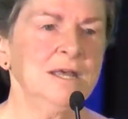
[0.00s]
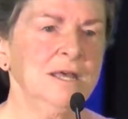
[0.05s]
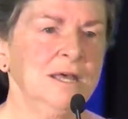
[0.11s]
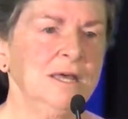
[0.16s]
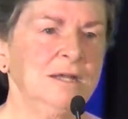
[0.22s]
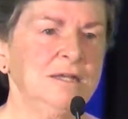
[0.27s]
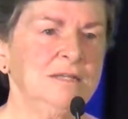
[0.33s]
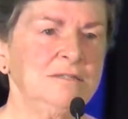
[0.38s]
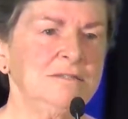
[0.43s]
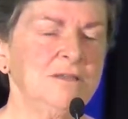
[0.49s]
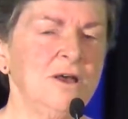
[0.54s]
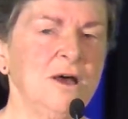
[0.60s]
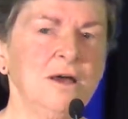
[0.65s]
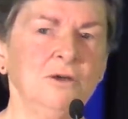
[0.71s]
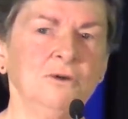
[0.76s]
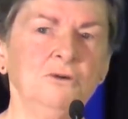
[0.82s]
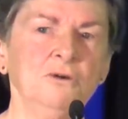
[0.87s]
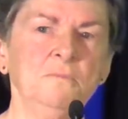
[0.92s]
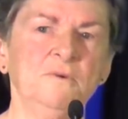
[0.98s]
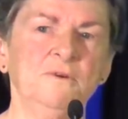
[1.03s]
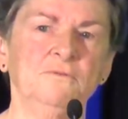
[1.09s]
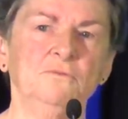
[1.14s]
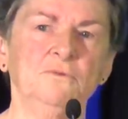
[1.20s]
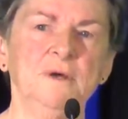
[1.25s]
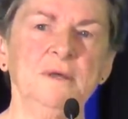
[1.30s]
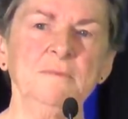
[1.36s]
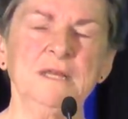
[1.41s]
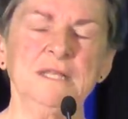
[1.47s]
And I saw a group of
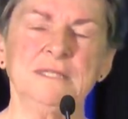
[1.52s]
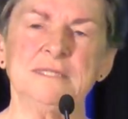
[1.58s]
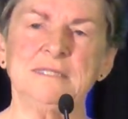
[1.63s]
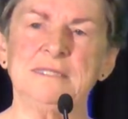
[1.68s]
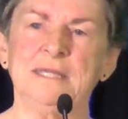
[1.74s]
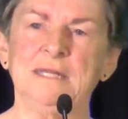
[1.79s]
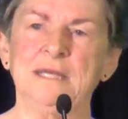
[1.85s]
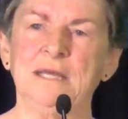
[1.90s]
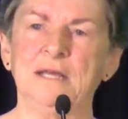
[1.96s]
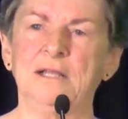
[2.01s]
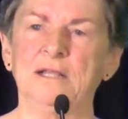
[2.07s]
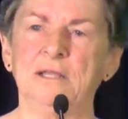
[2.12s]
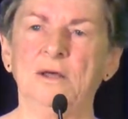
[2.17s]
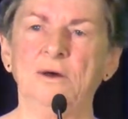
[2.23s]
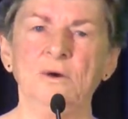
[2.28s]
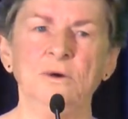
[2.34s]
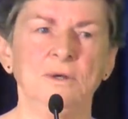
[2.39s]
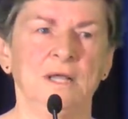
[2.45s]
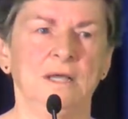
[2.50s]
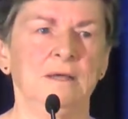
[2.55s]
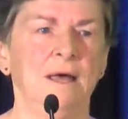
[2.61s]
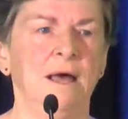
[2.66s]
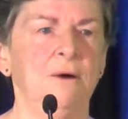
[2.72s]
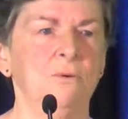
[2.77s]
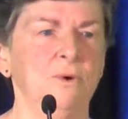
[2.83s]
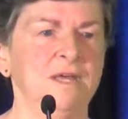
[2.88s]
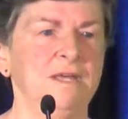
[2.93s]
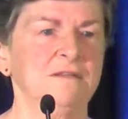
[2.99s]
women sitting alone
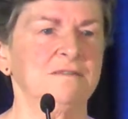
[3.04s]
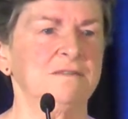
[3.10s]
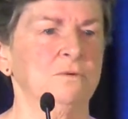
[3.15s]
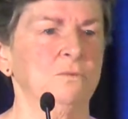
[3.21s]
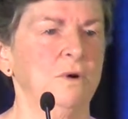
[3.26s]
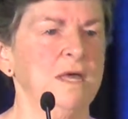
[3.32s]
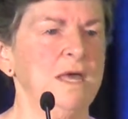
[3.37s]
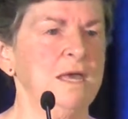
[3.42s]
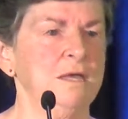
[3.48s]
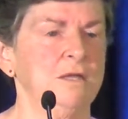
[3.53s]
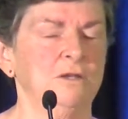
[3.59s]
a ways away,